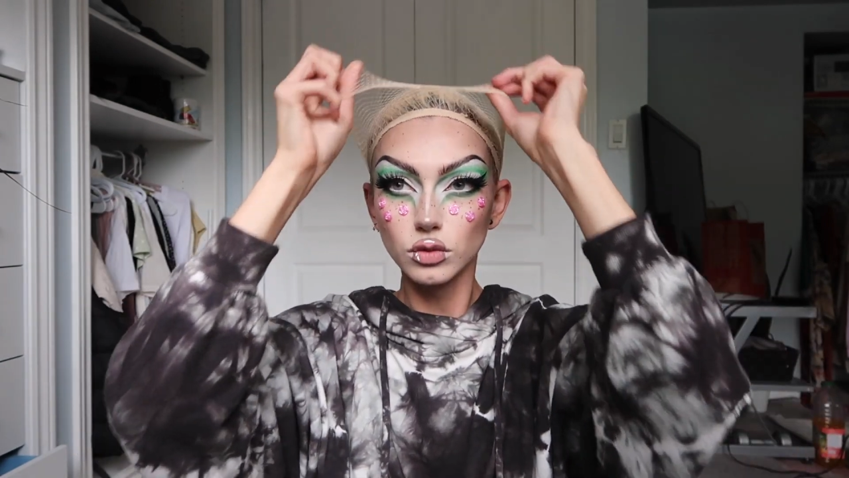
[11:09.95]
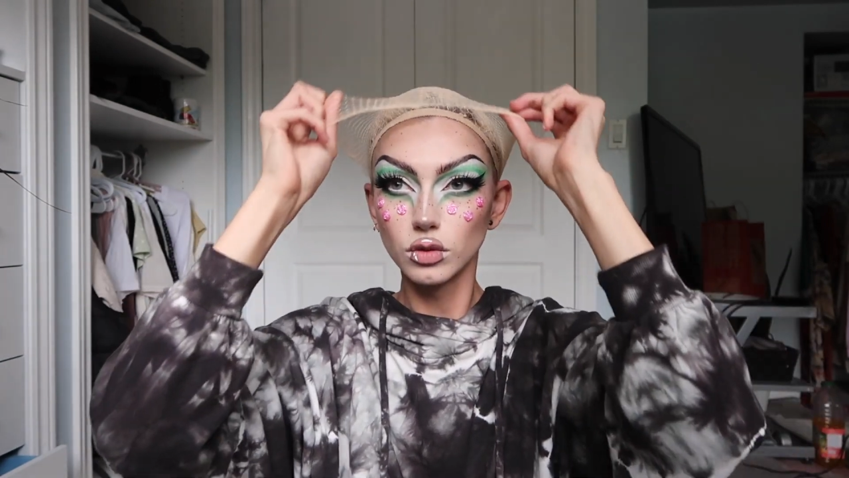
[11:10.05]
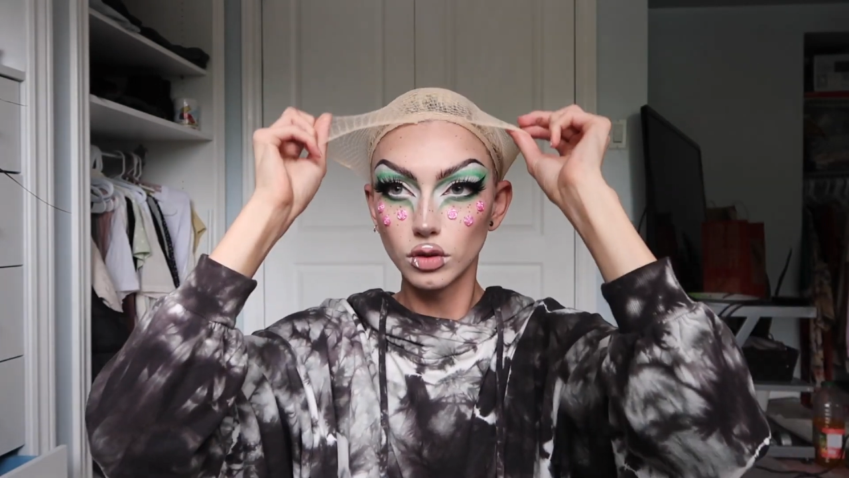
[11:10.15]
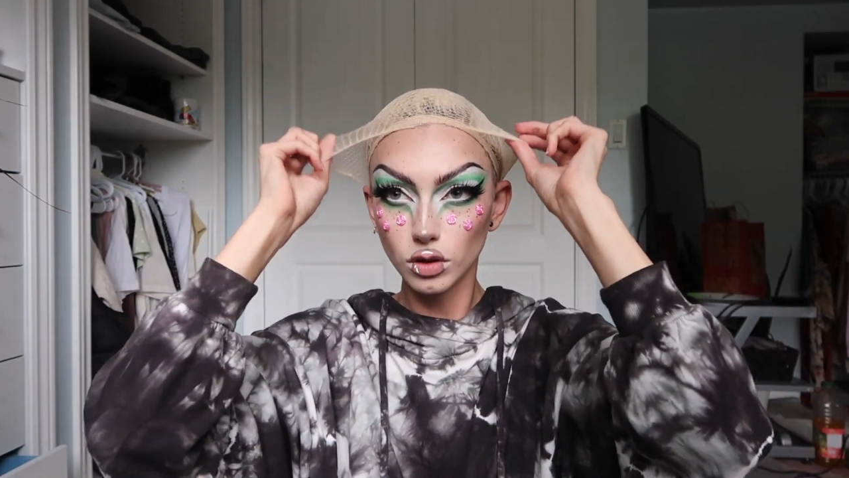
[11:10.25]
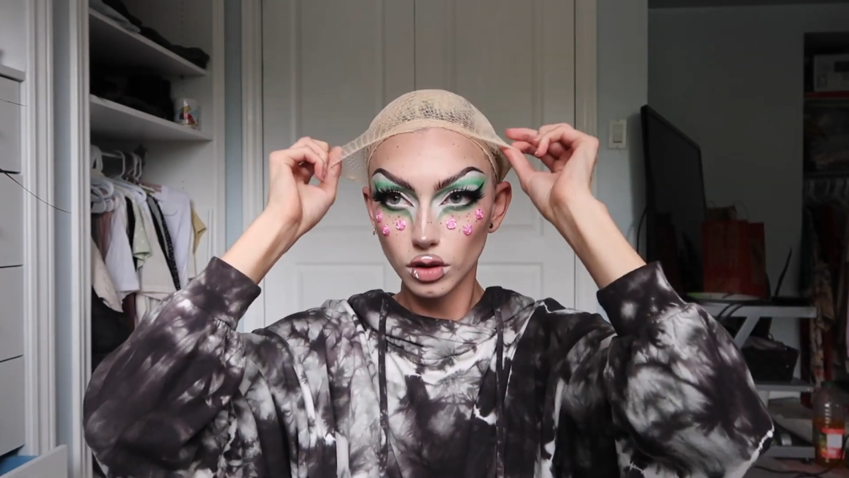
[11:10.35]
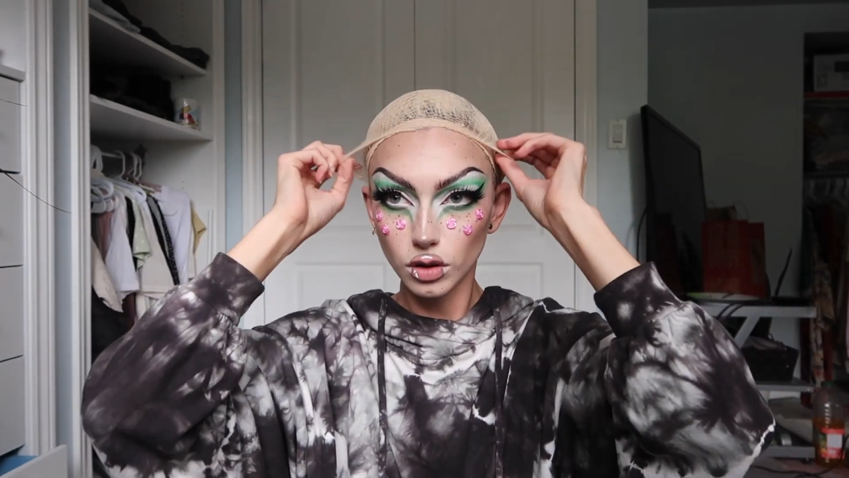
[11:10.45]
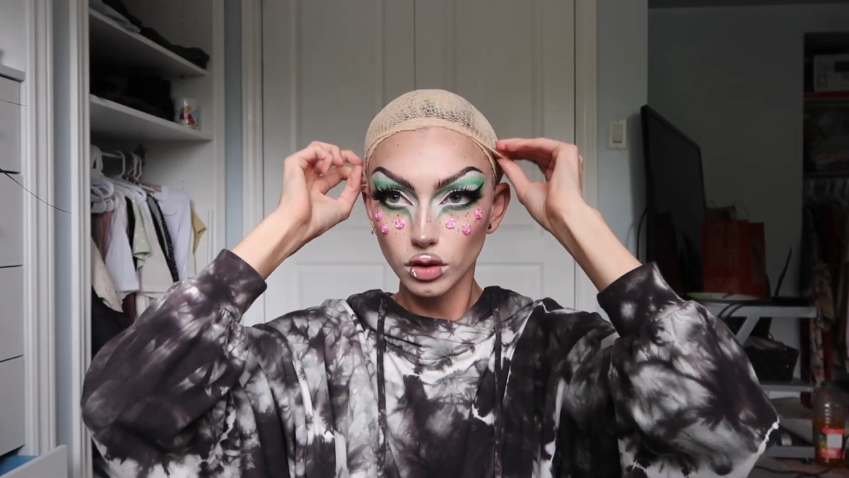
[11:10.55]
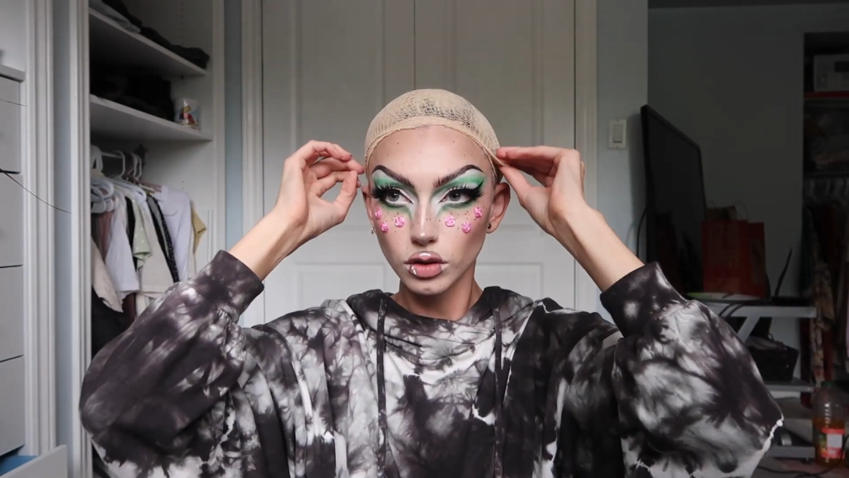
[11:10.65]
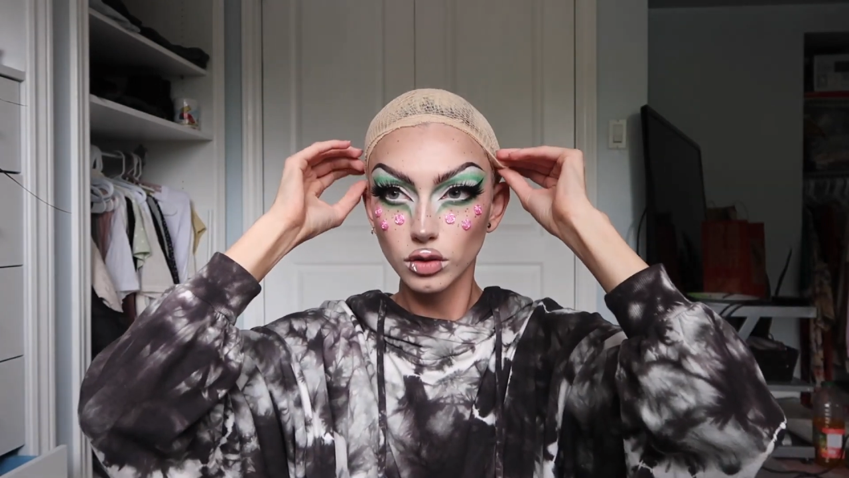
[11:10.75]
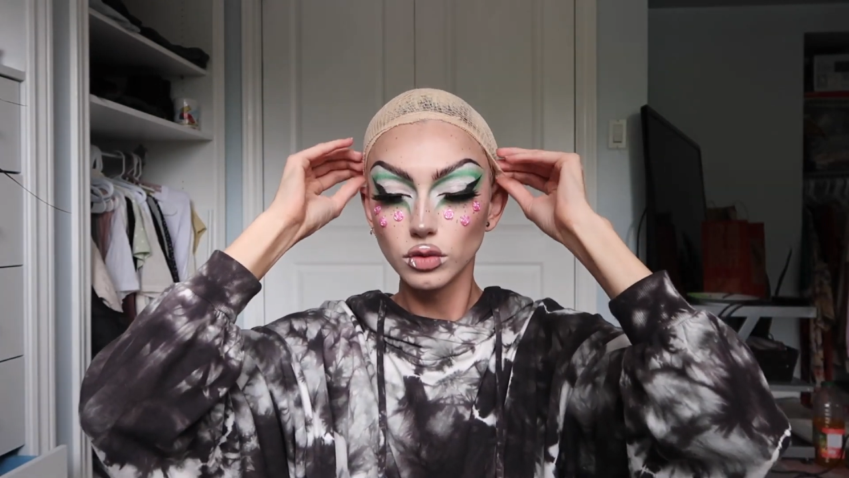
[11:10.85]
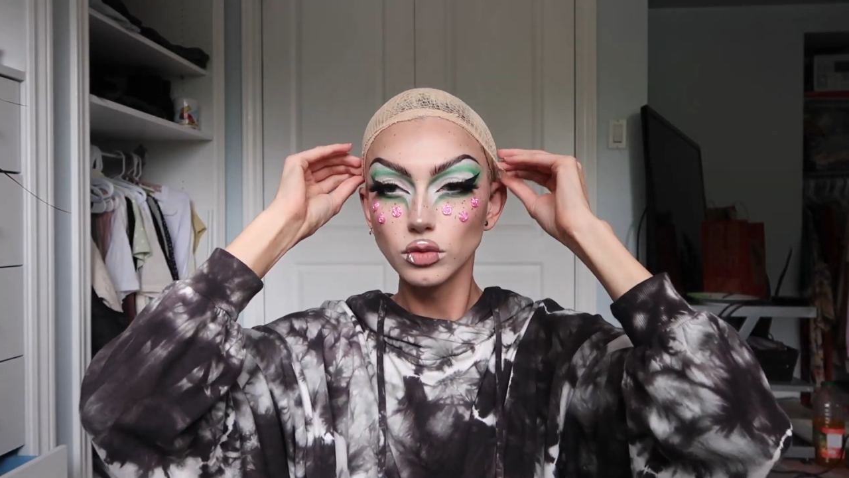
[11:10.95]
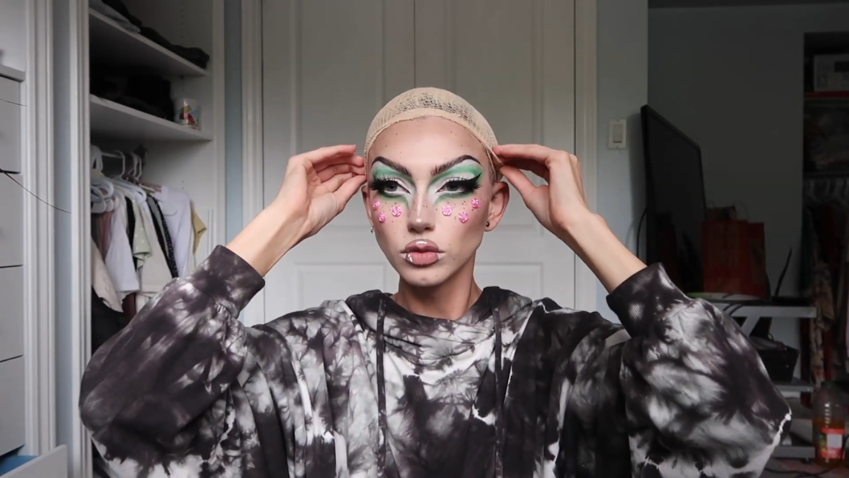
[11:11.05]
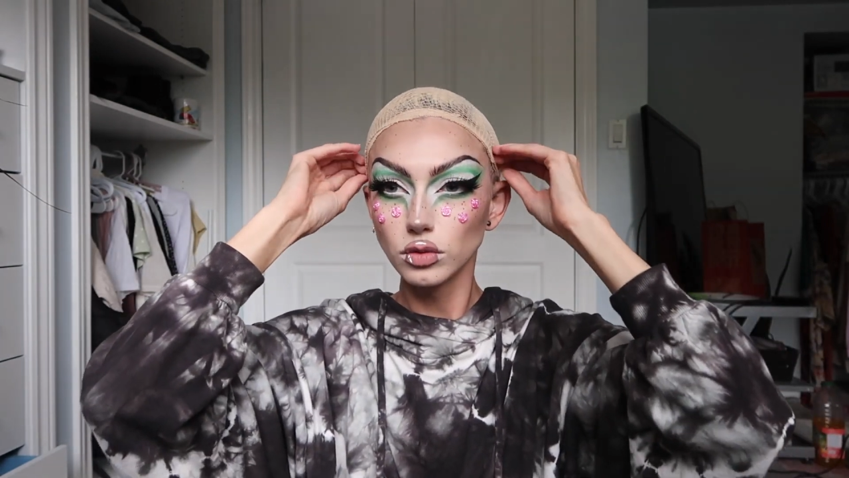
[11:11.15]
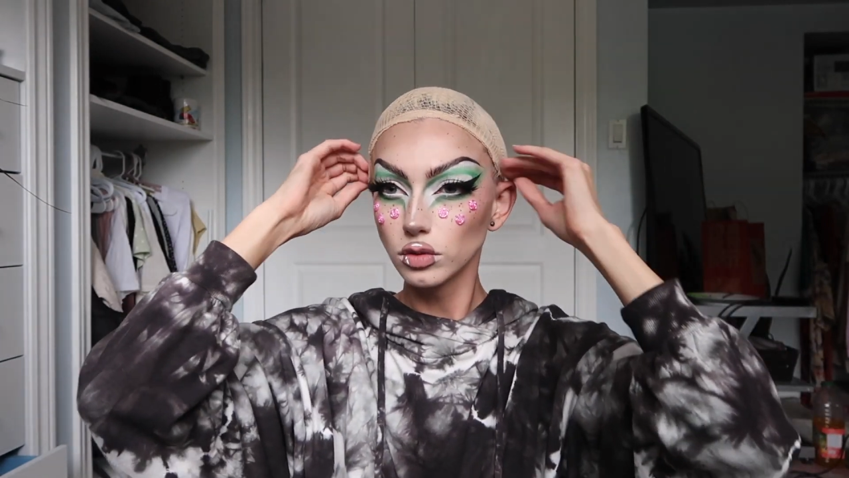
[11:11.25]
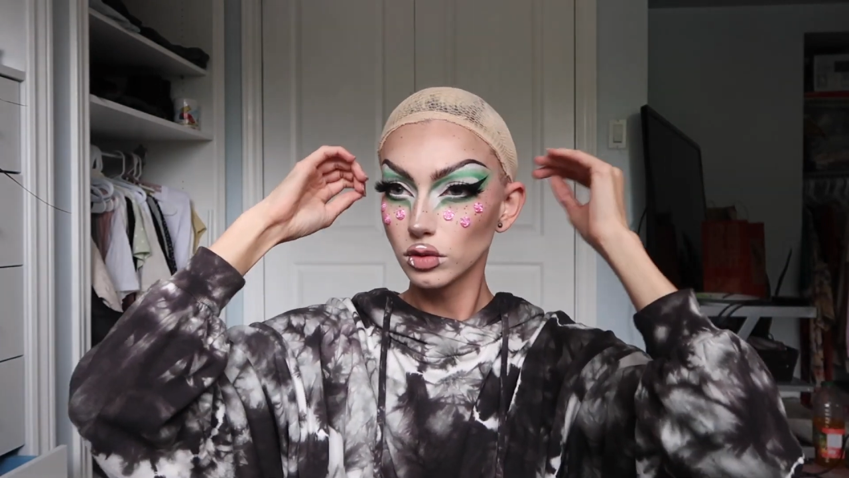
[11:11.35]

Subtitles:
It's crazy. I